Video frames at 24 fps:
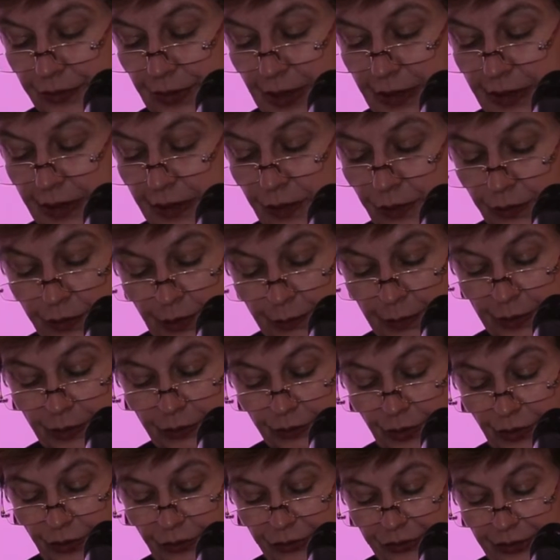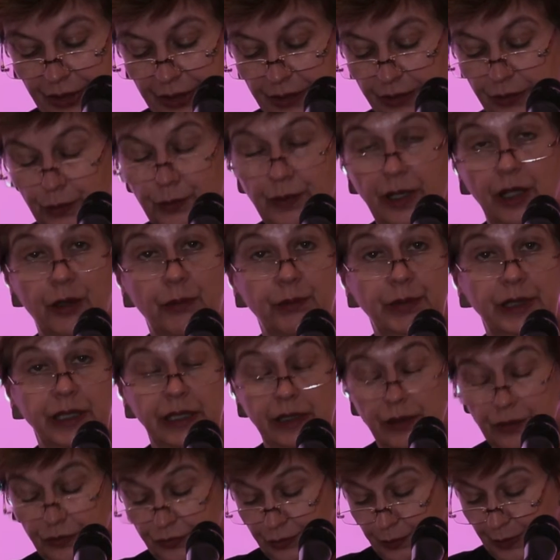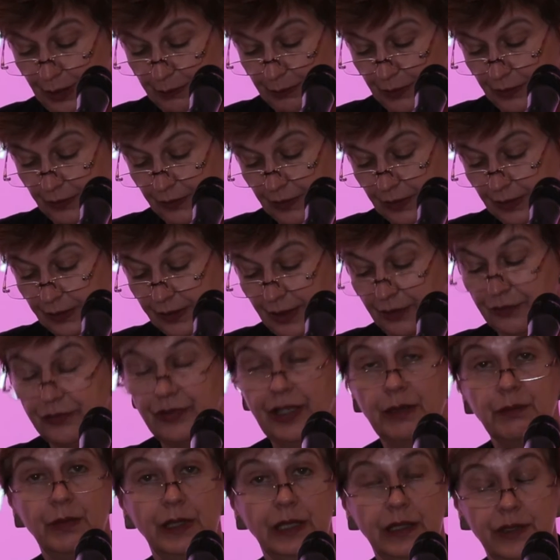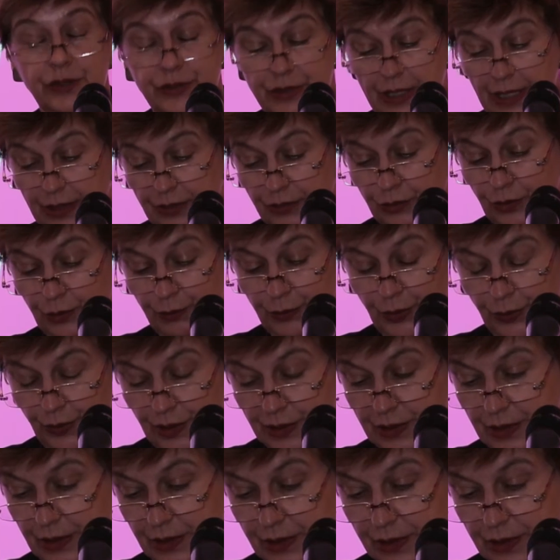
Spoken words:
and economic growth and the well-being of women, their families and communities.